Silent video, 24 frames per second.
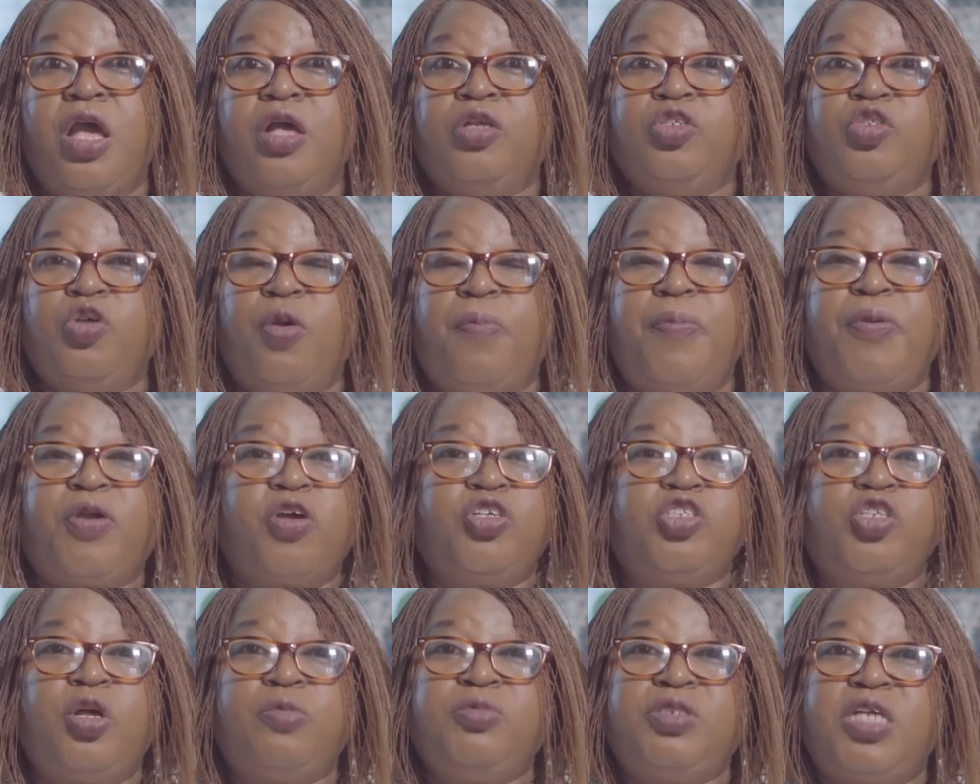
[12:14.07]
So
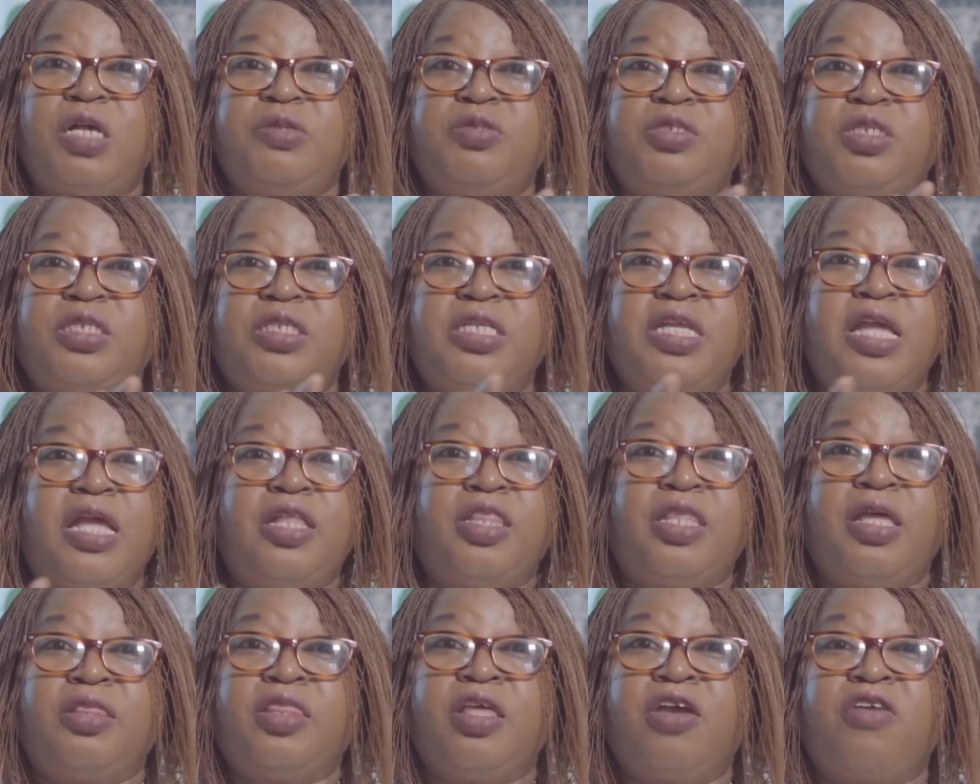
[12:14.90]
because sometimes
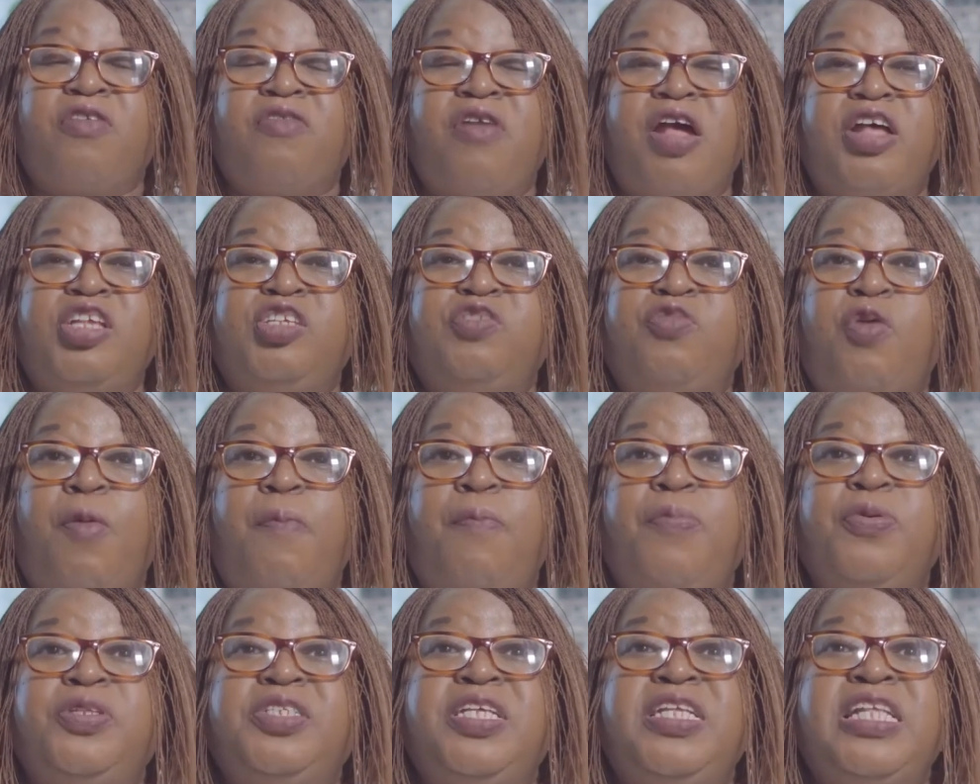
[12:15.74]
the grounds for
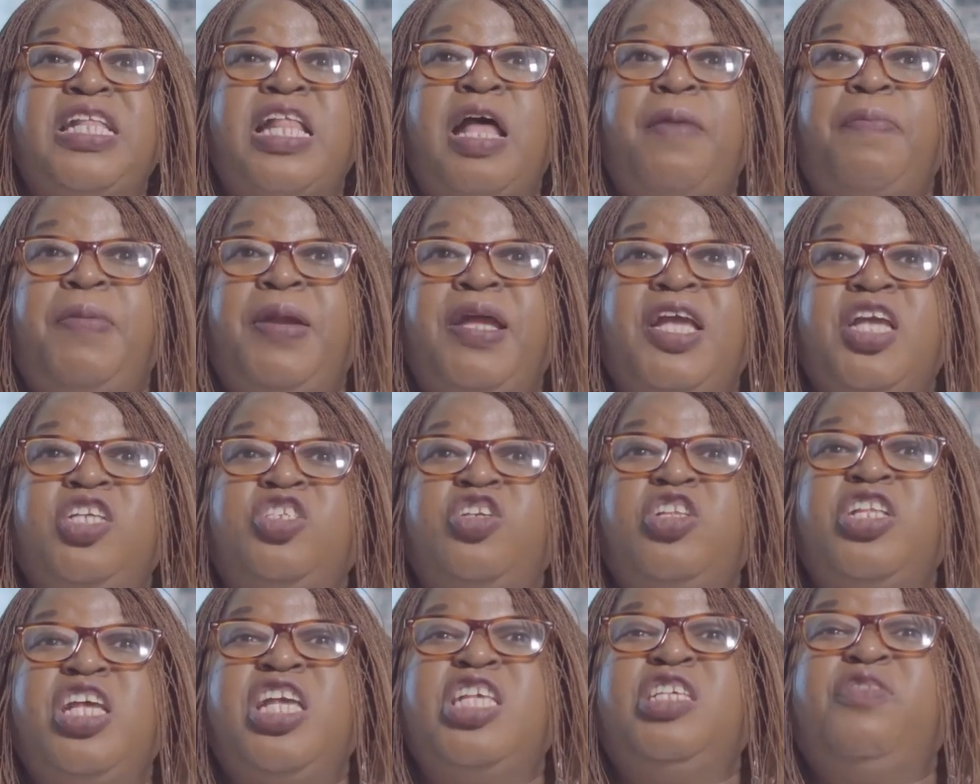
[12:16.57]
putting in an
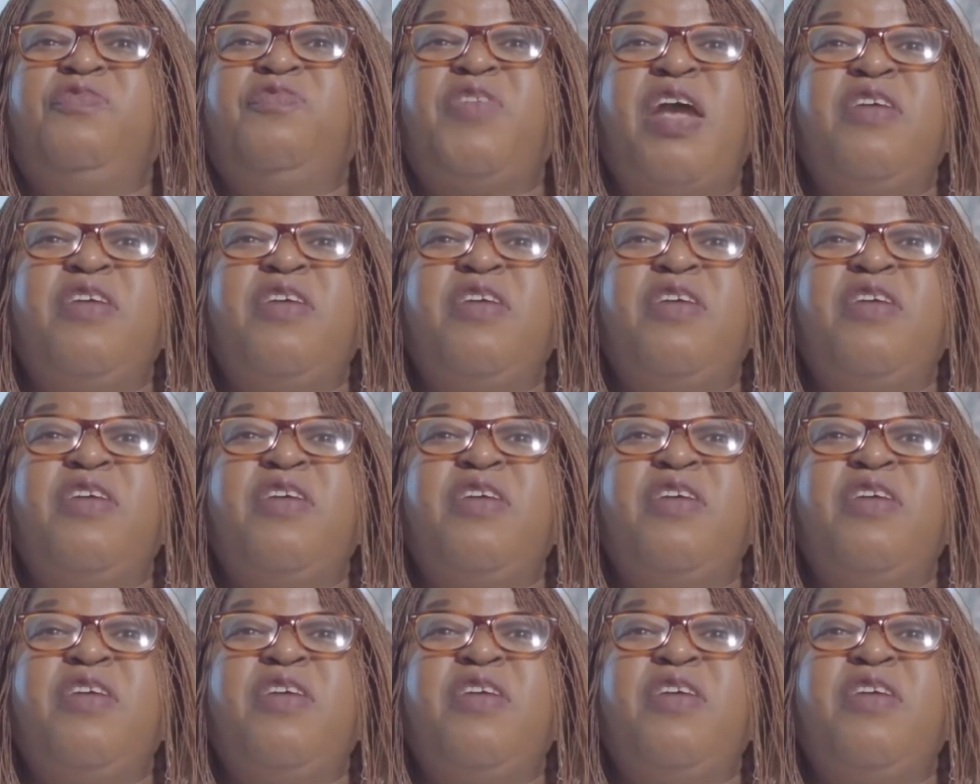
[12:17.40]
application is